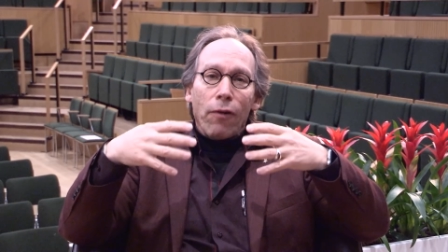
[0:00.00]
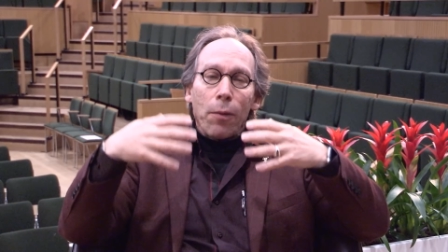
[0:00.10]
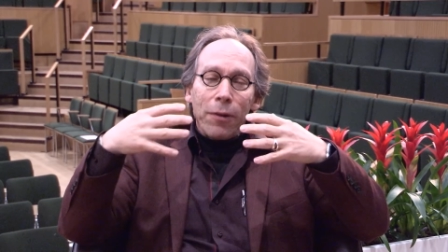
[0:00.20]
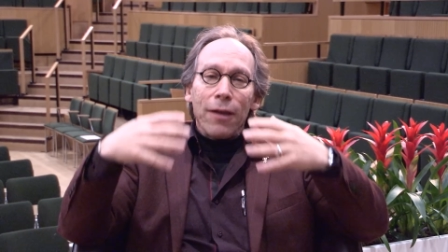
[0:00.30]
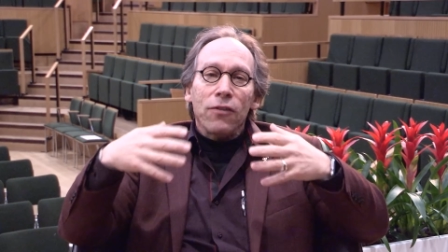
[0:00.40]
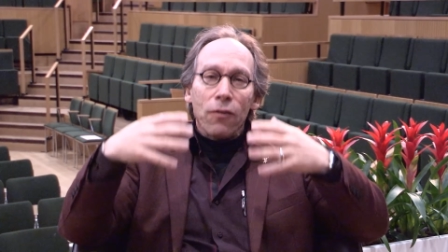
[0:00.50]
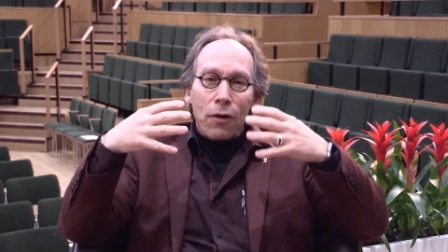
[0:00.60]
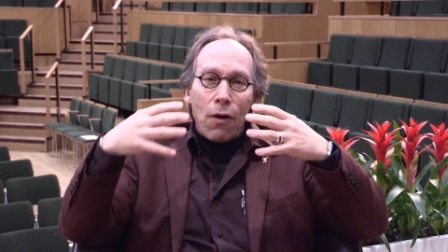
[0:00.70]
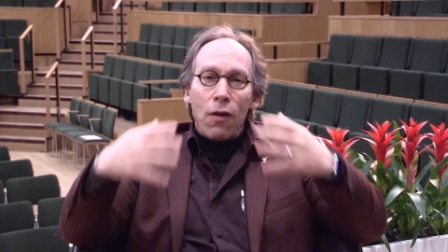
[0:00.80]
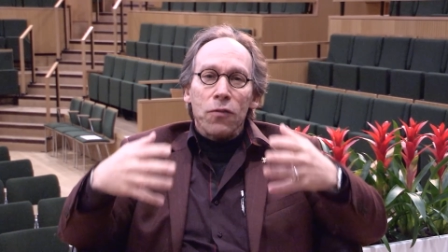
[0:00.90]
of our place in the
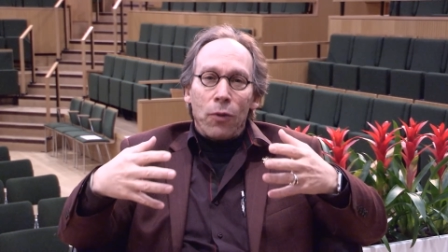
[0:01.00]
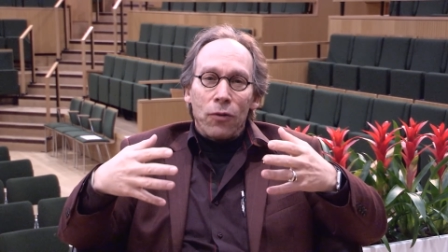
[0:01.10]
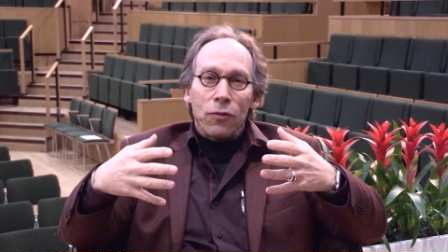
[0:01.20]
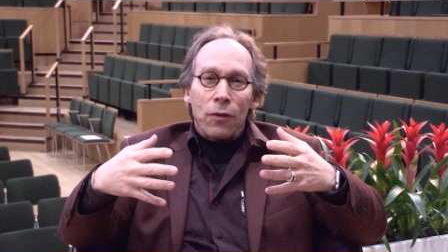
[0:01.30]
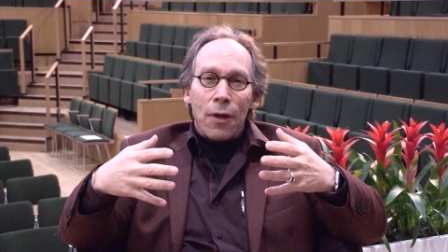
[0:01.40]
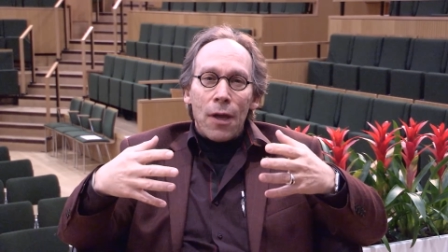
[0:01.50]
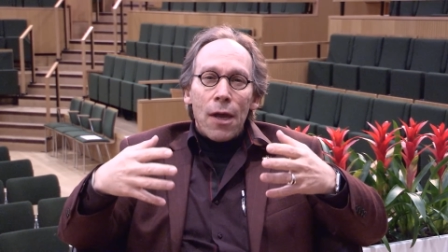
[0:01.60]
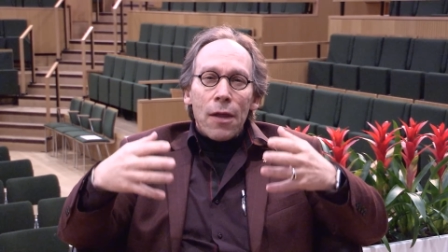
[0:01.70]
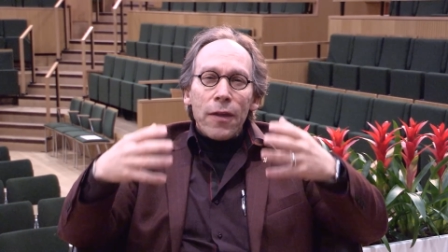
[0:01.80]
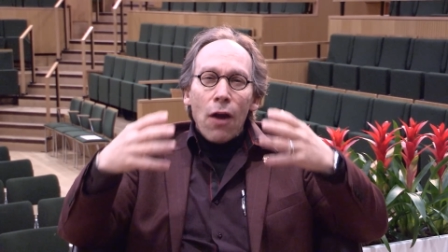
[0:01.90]
cosmos.
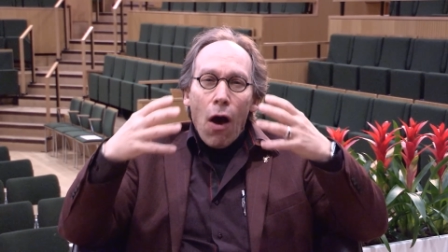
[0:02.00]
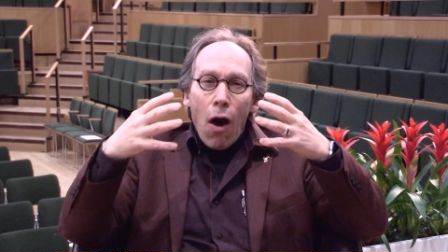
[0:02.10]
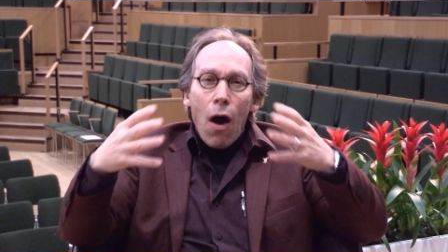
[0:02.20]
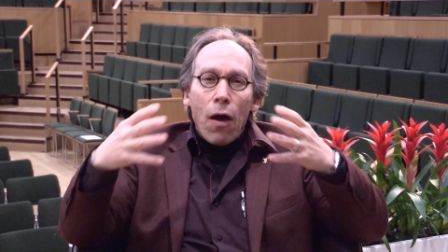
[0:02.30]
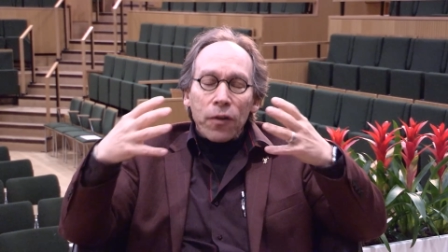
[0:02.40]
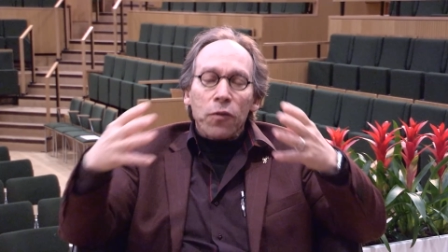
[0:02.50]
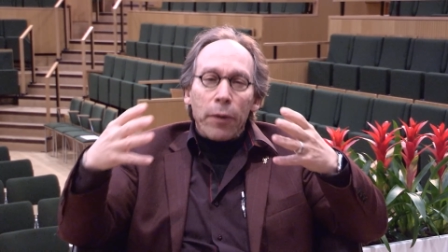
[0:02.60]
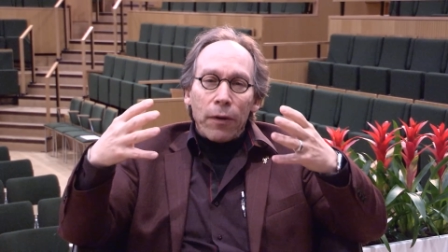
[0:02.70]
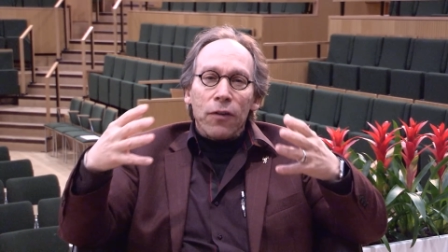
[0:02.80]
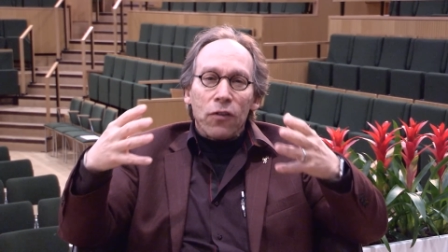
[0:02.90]
The aha
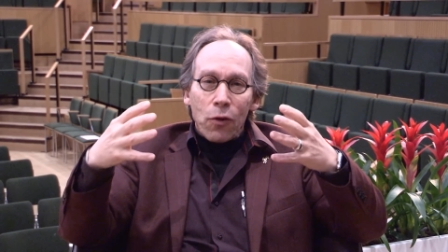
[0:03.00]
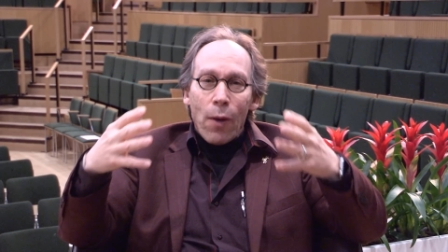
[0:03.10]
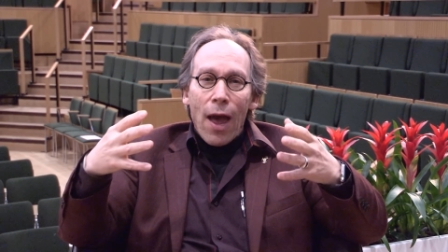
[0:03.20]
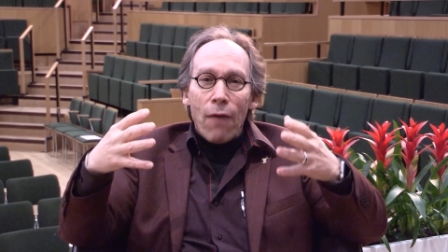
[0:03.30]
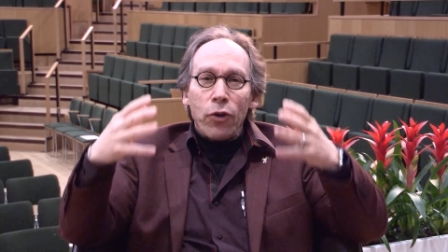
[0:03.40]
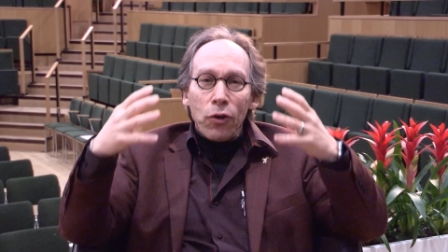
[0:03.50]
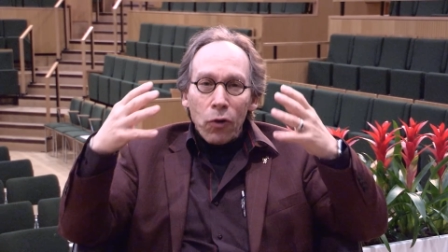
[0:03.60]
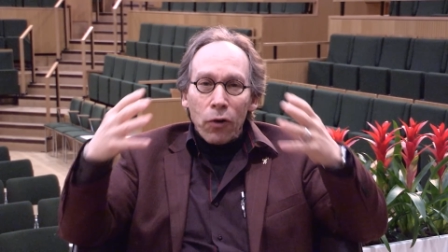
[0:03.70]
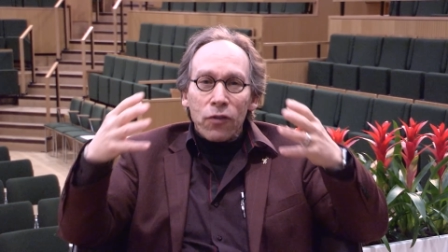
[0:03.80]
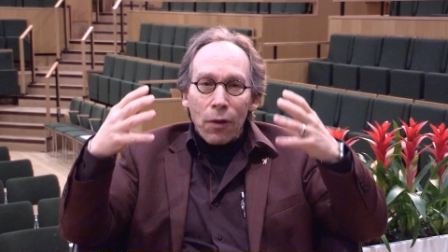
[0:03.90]
experience that you have when you
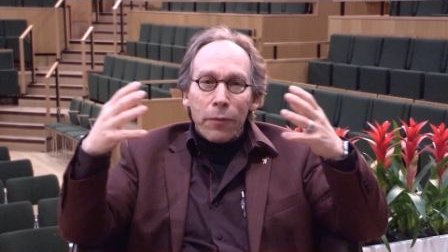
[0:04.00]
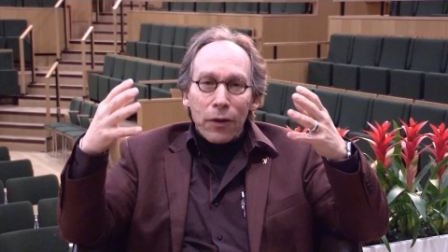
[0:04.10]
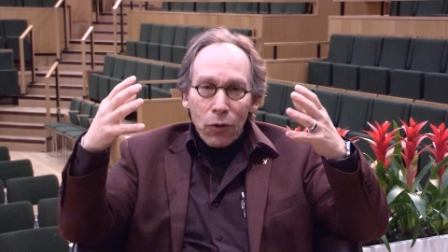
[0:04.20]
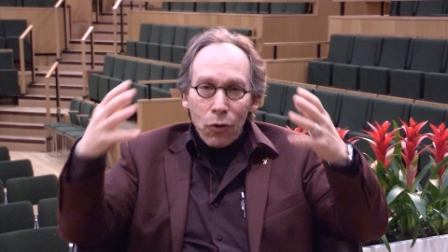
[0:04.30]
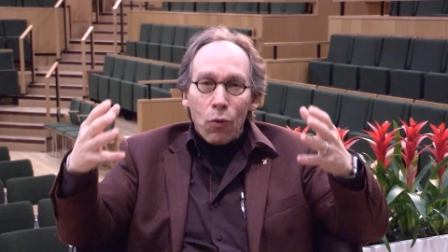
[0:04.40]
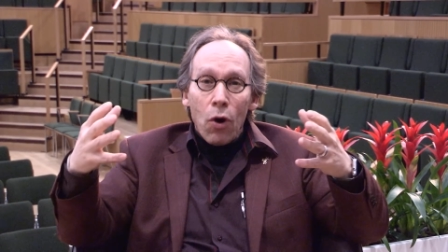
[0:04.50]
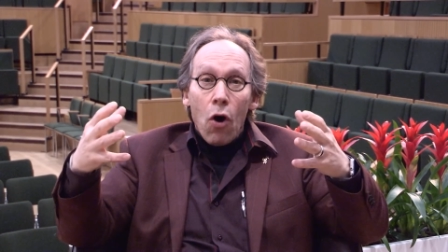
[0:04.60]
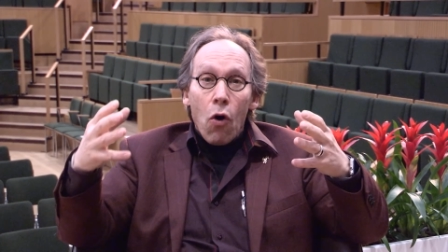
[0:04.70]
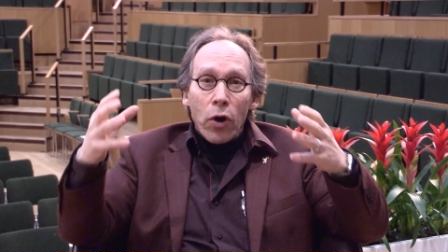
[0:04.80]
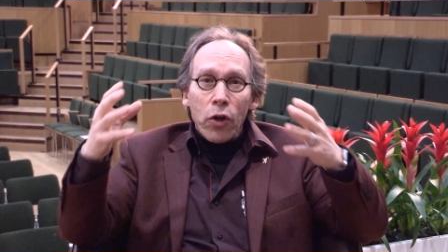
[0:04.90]
learn something new
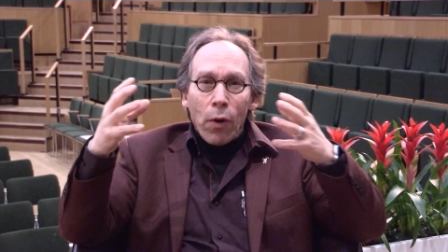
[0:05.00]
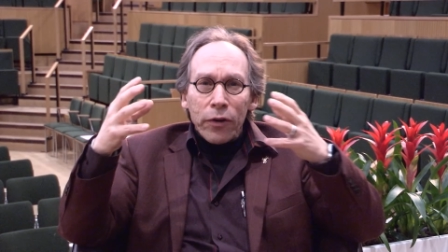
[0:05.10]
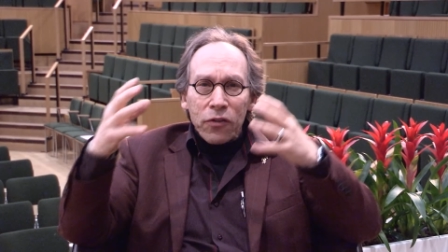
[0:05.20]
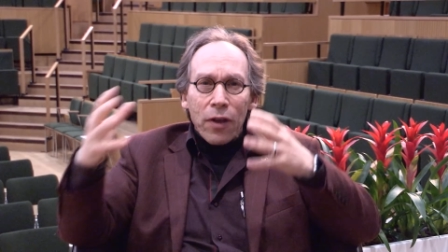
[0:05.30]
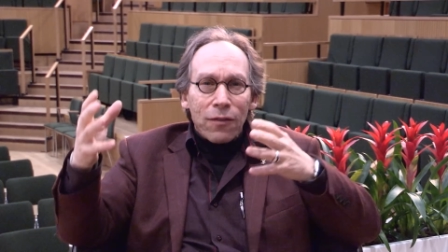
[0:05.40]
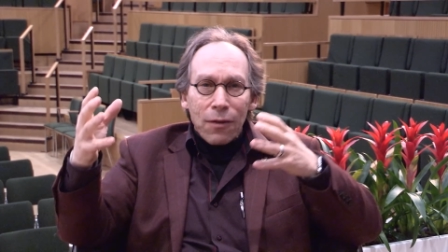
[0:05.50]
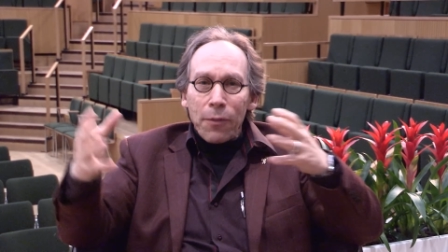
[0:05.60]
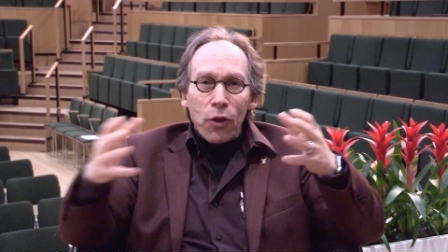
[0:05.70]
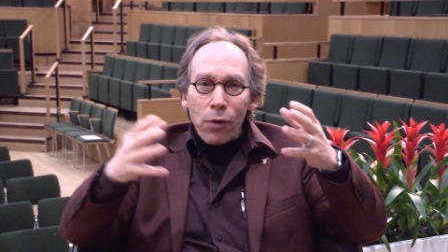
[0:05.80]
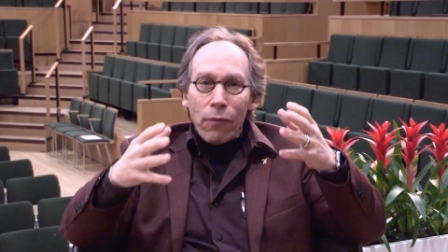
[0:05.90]
or you understand
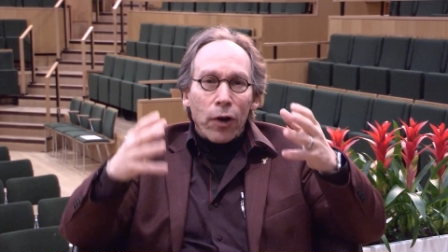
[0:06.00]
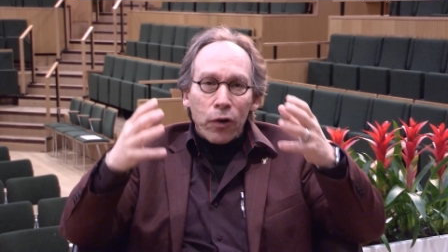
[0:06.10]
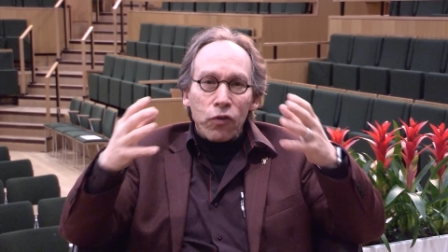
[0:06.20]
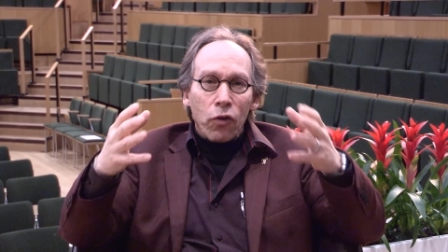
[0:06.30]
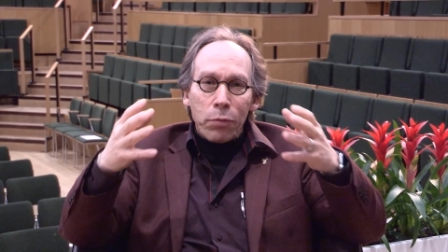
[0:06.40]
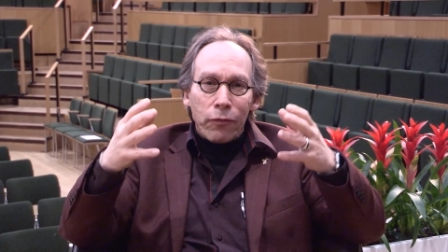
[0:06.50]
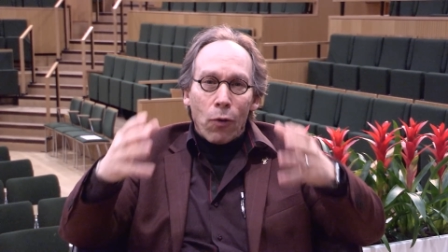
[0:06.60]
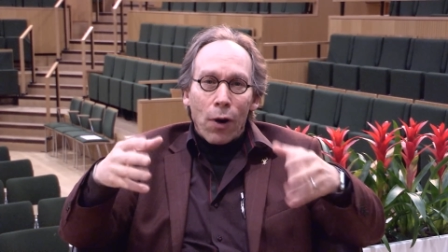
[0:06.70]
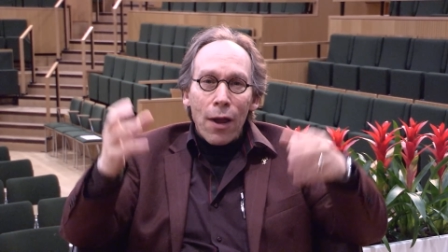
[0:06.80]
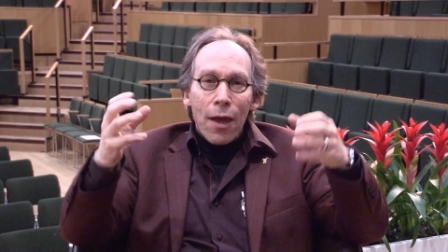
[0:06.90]
something you never understood
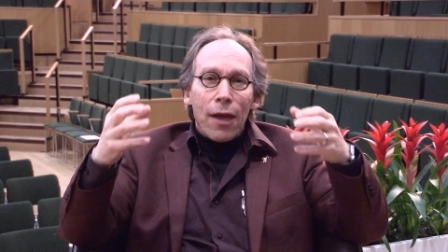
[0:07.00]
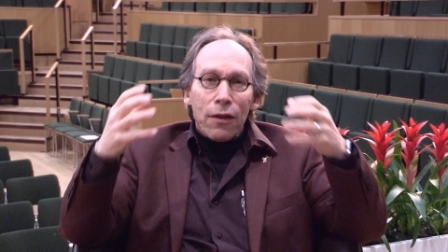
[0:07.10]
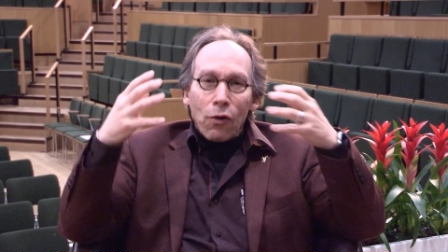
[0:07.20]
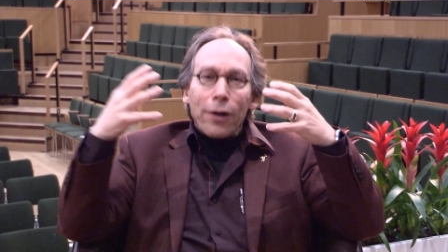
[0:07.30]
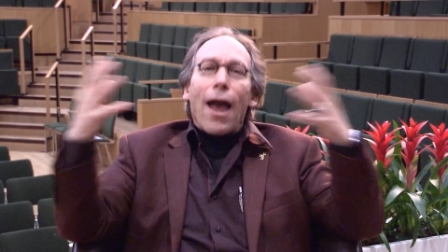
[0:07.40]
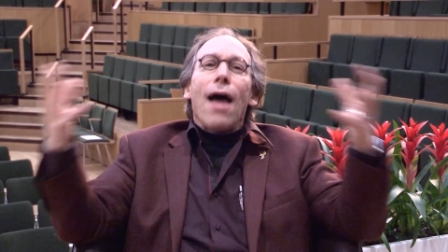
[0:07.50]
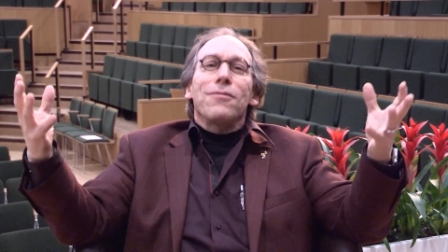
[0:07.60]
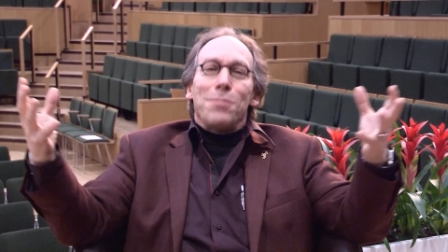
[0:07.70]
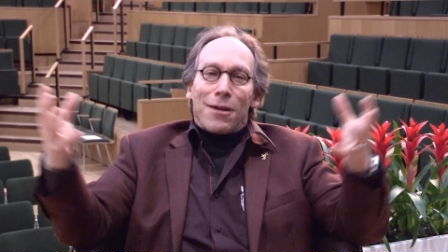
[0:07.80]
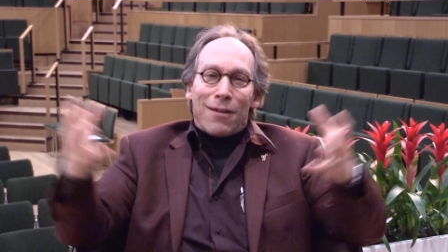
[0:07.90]
before is
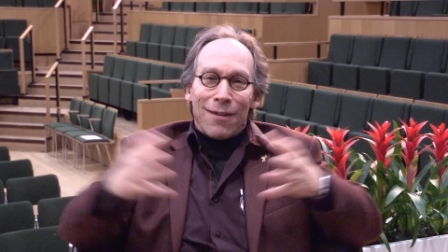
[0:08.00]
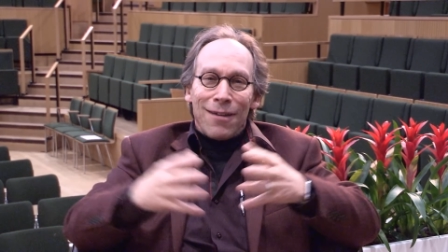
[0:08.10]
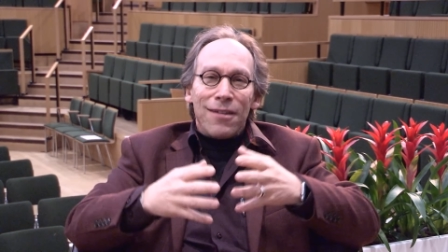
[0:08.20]
orgasmic.